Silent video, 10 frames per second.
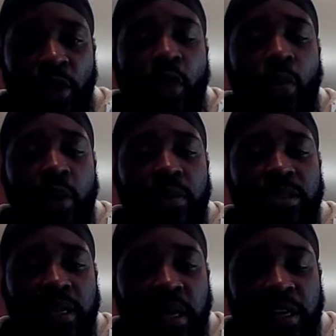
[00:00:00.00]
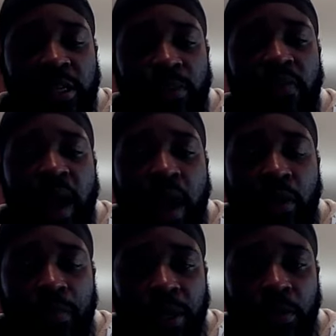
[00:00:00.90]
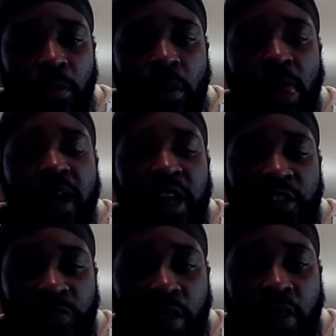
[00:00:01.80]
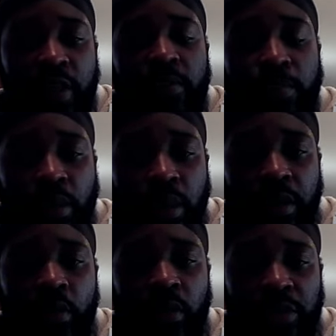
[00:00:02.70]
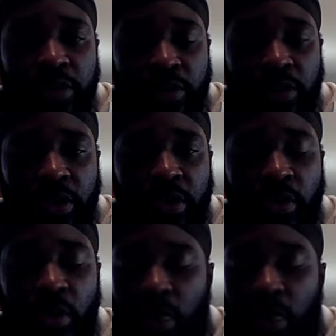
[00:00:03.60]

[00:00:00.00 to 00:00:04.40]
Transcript: What was the custom of our people as far as prayer was concerned?